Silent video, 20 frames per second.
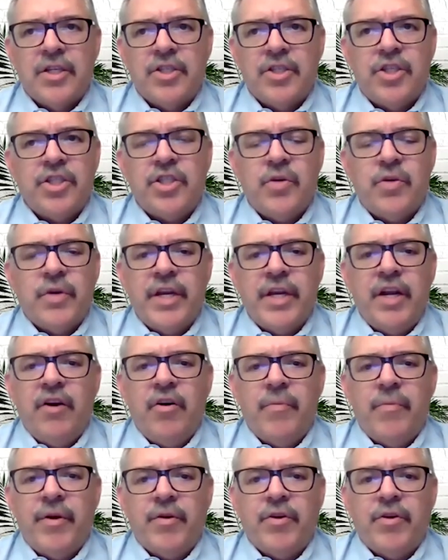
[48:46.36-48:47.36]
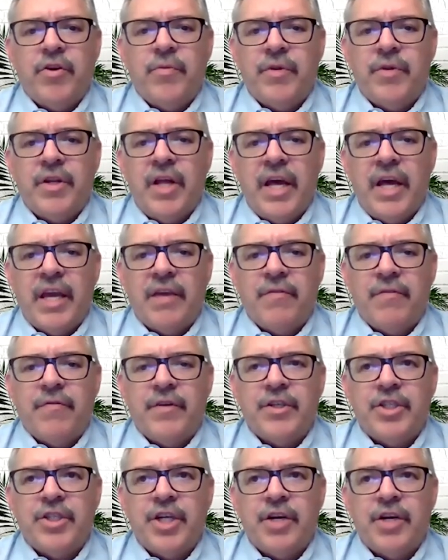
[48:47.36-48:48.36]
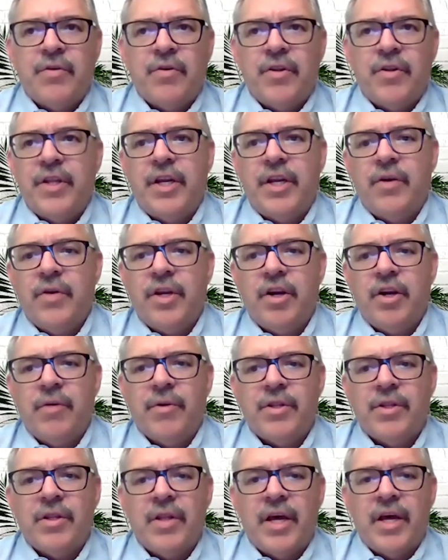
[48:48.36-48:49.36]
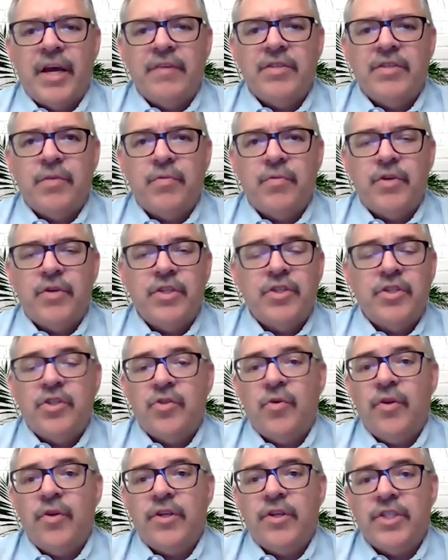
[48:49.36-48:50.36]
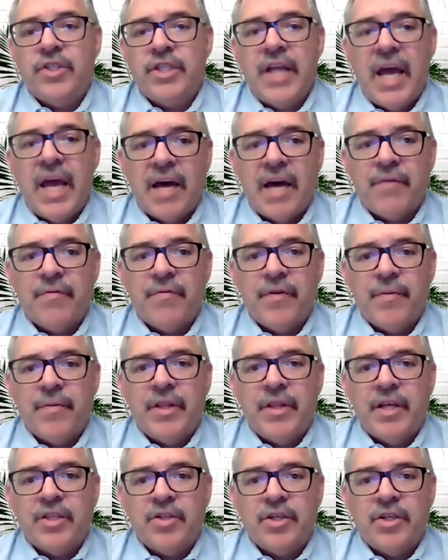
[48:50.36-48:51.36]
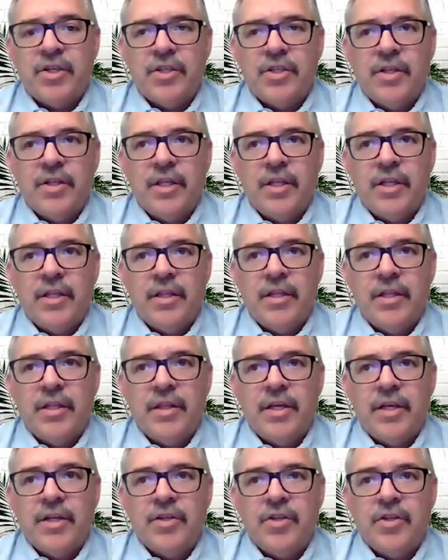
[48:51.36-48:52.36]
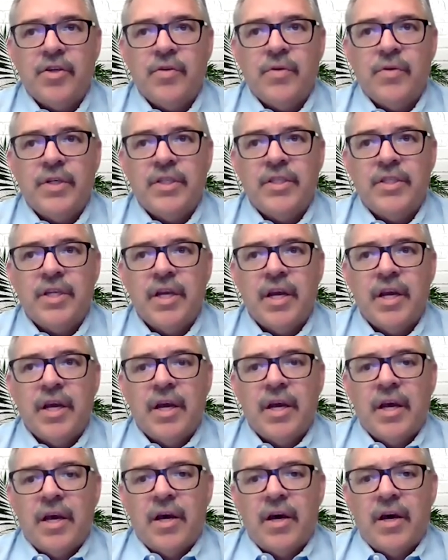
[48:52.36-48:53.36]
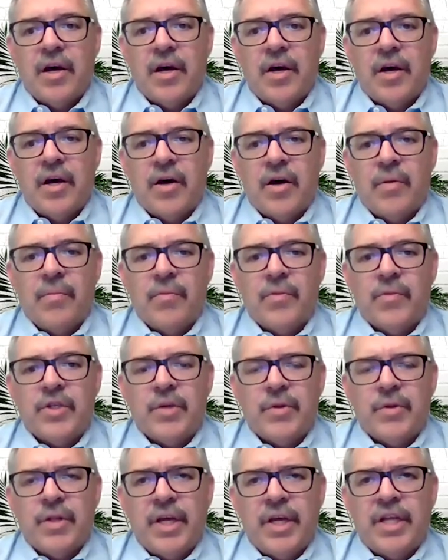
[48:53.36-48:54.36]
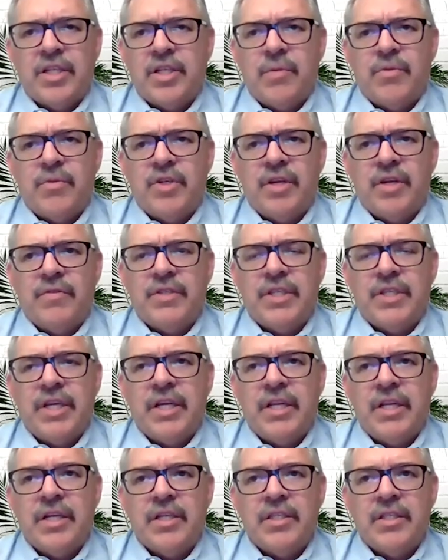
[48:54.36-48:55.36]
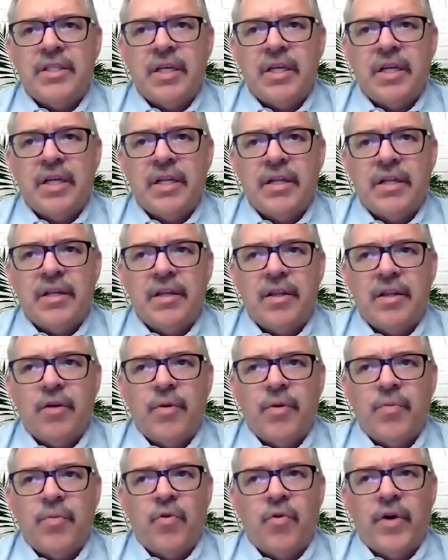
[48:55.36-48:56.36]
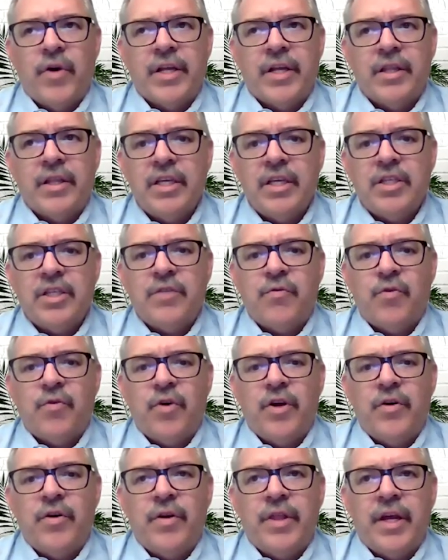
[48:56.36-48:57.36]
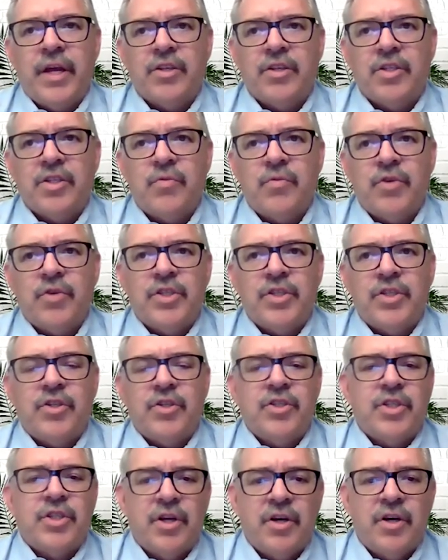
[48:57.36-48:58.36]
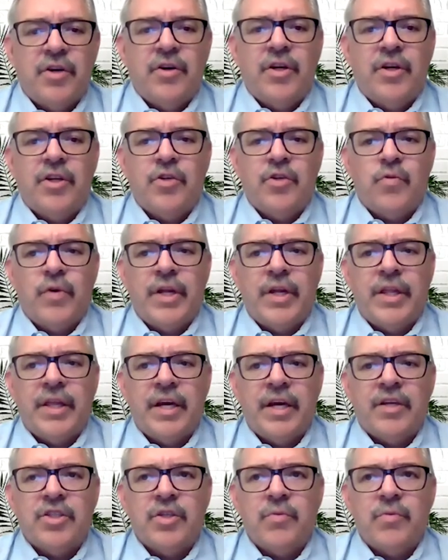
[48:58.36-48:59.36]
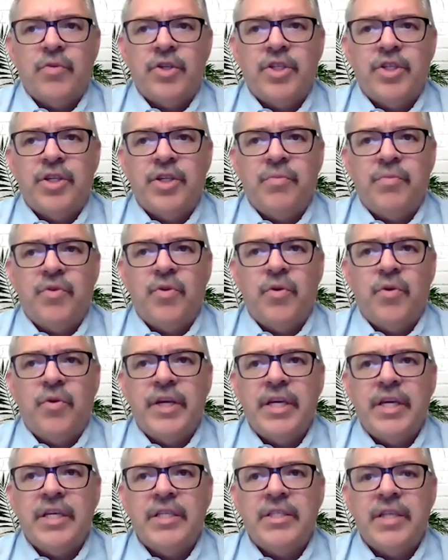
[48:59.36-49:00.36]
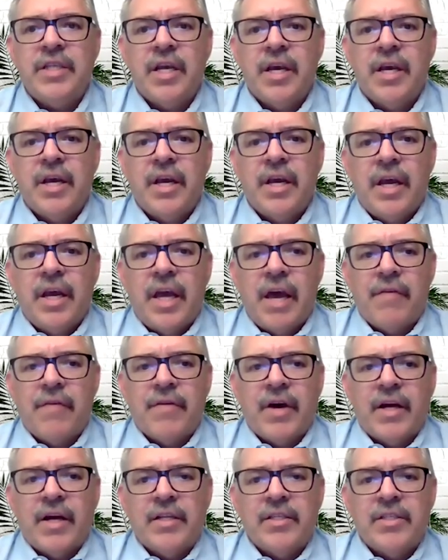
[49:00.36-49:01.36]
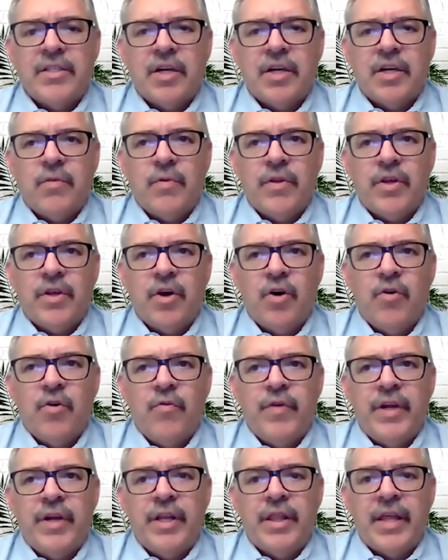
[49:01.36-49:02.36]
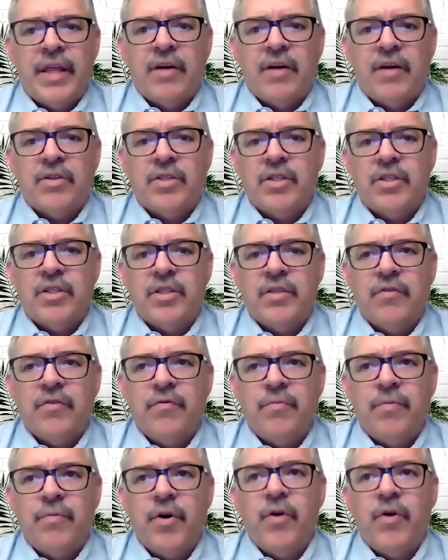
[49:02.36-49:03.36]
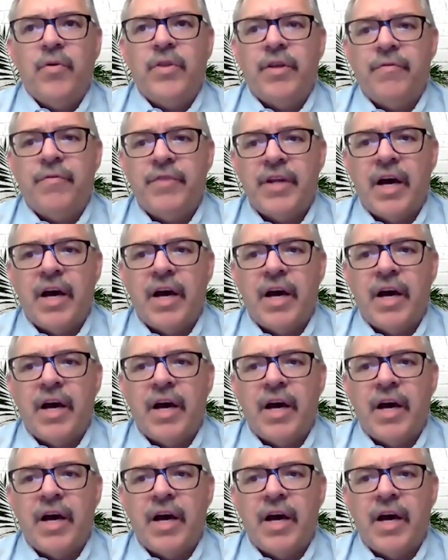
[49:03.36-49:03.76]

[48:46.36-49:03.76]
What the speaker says: just don't care about human life in general. And they don't care about the lives of the prisoners or their staff. I mean, that's also the thing too, is some of the latest numbers I've seen is that they're reporting at least 400,000 prisoners and 120,000 prison employees have gotten sick with COVID. Thousands of both have